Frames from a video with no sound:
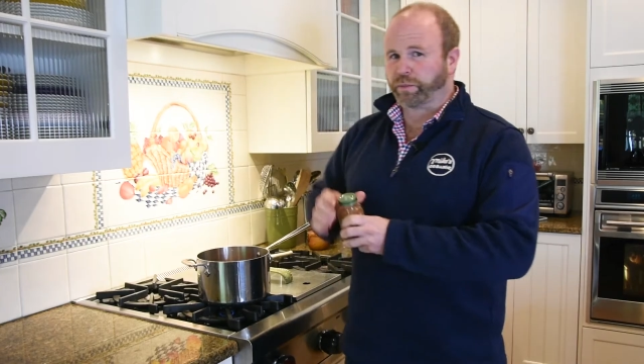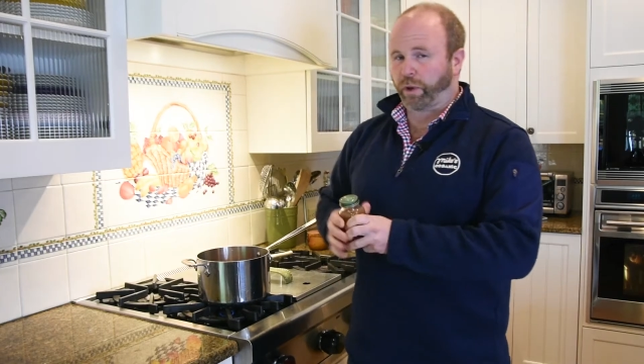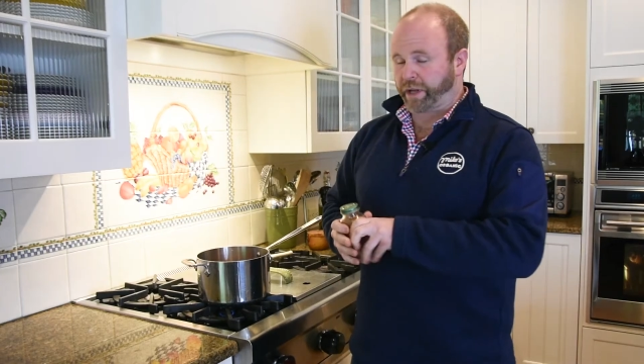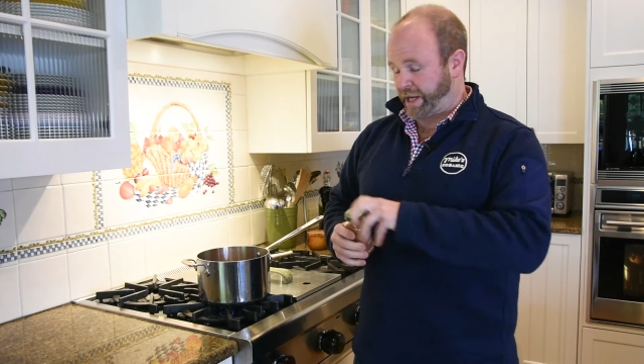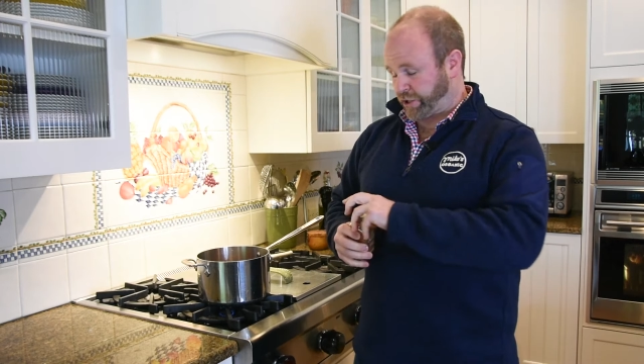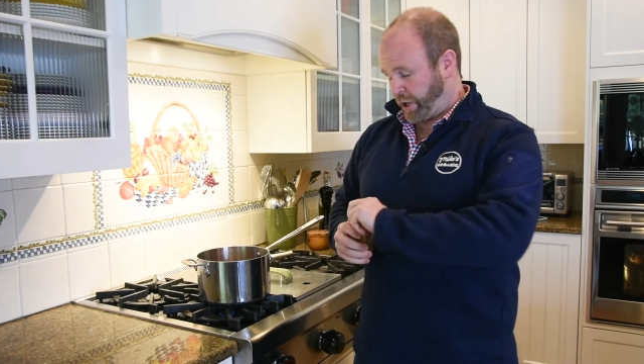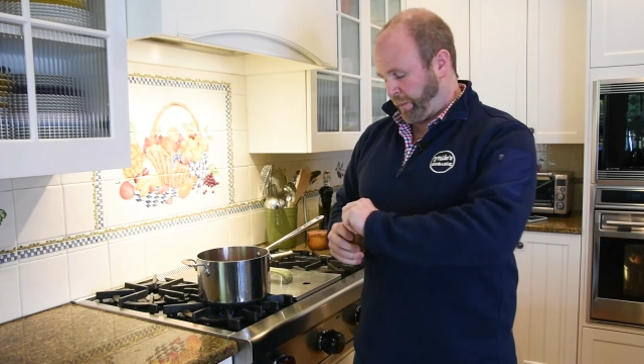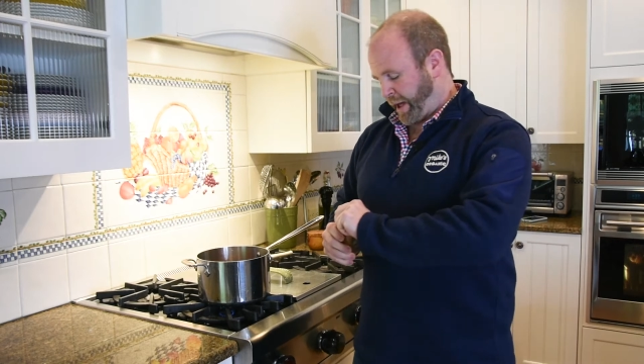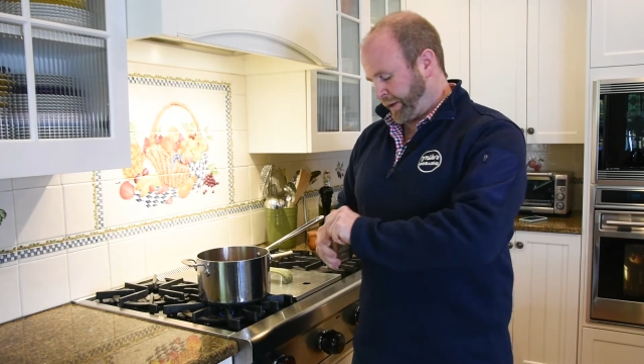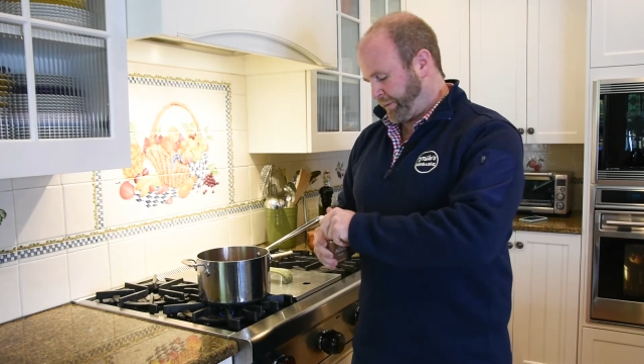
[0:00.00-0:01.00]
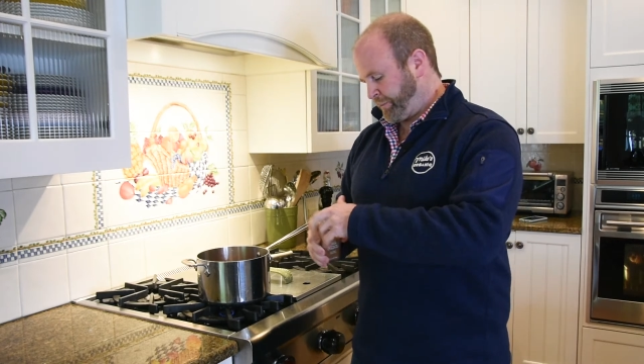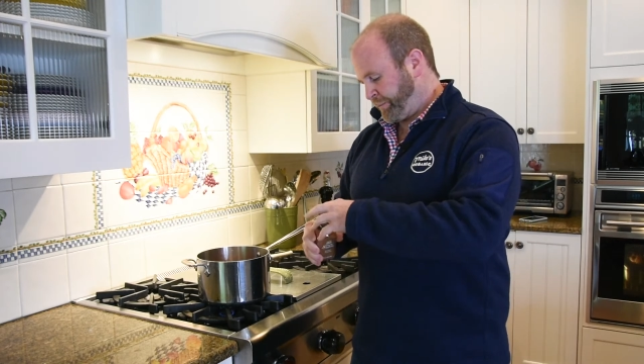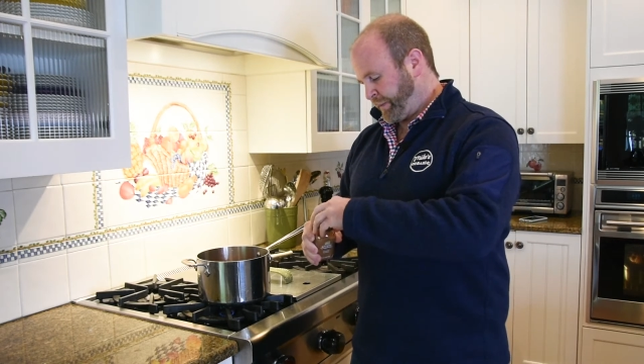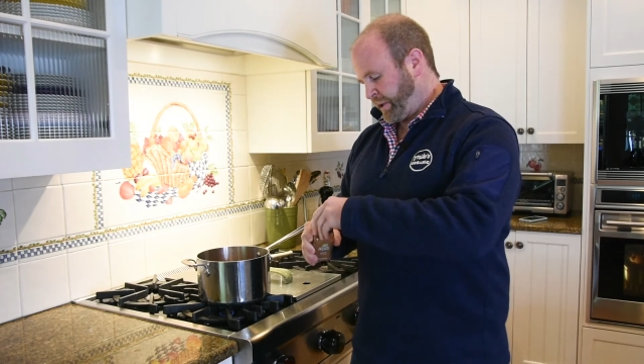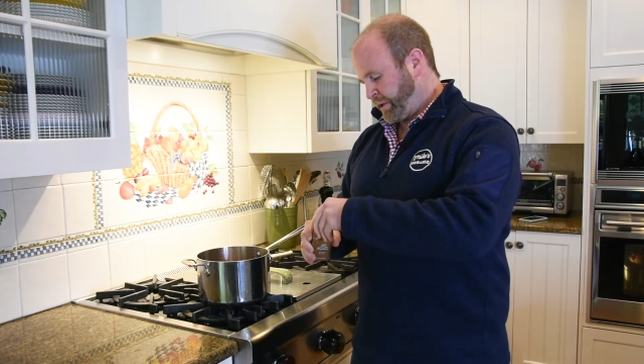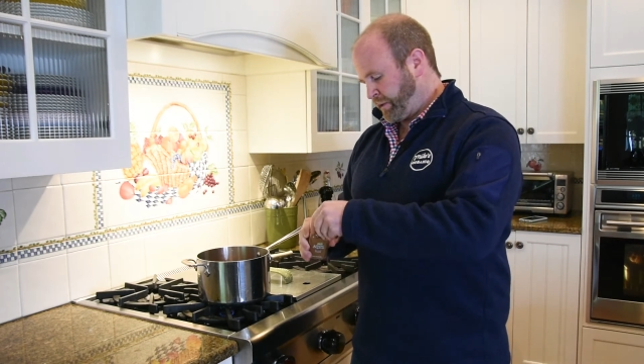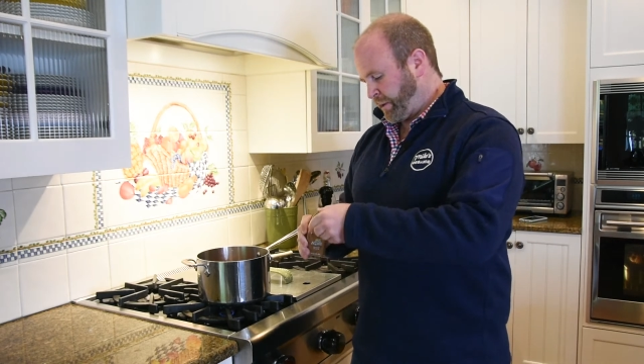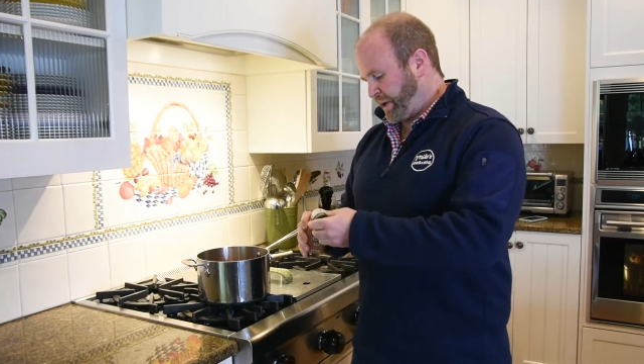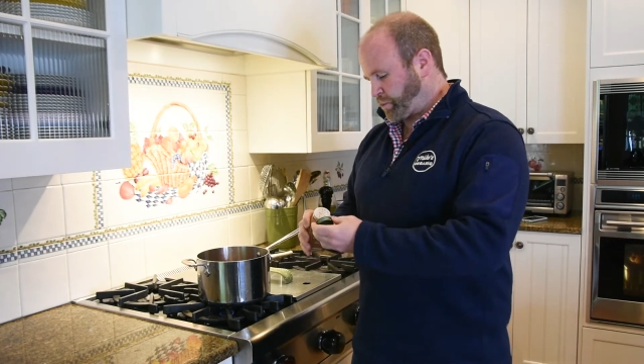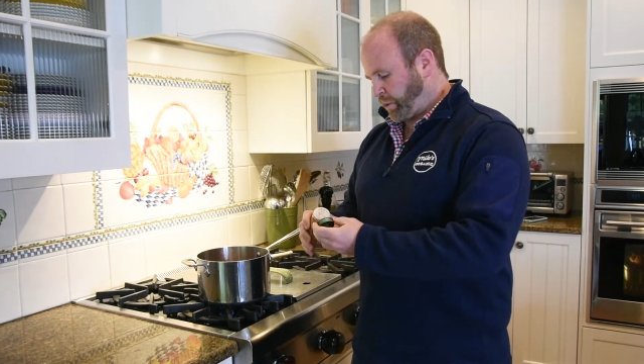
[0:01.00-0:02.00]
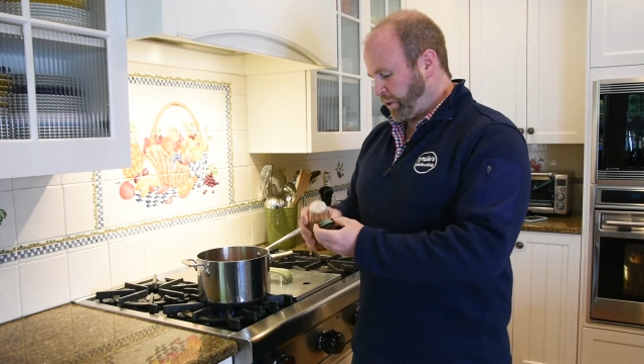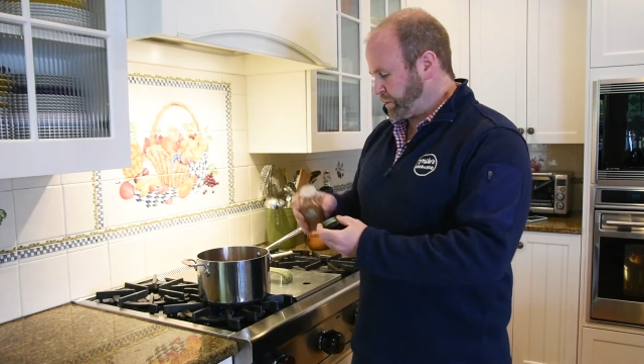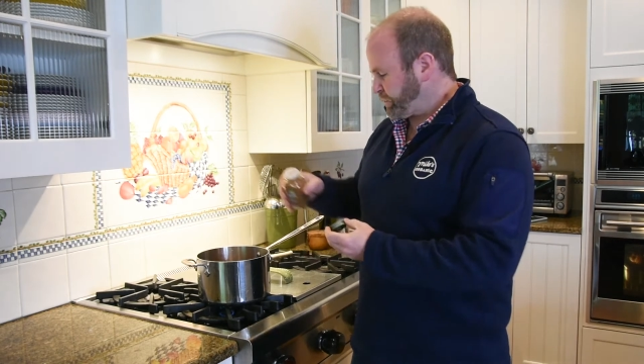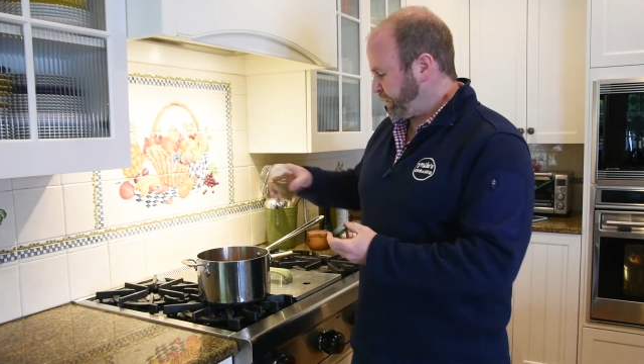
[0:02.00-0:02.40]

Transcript: dash of nutmeg. Nutmeg's one of those